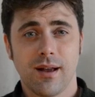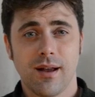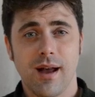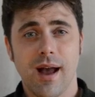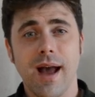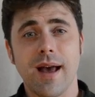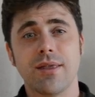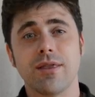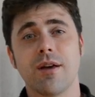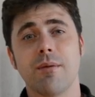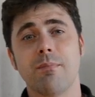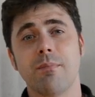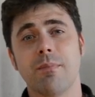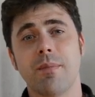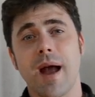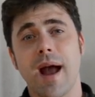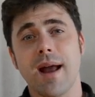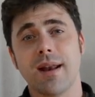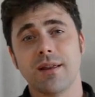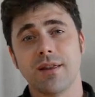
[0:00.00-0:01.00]
and
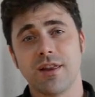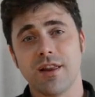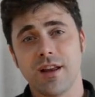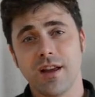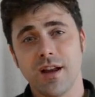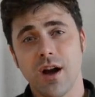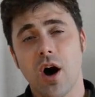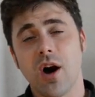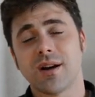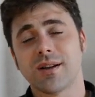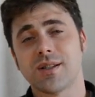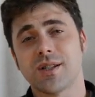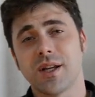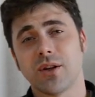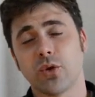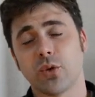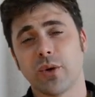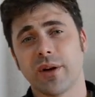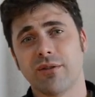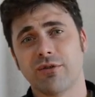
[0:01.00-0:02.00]
the
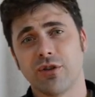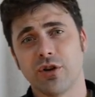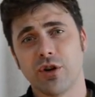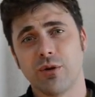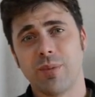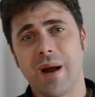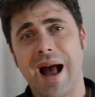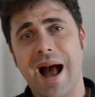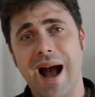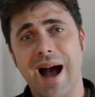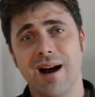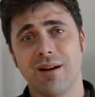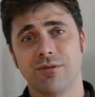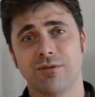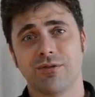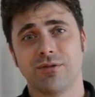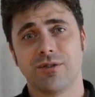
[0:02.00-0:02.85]
auxiliary verb have.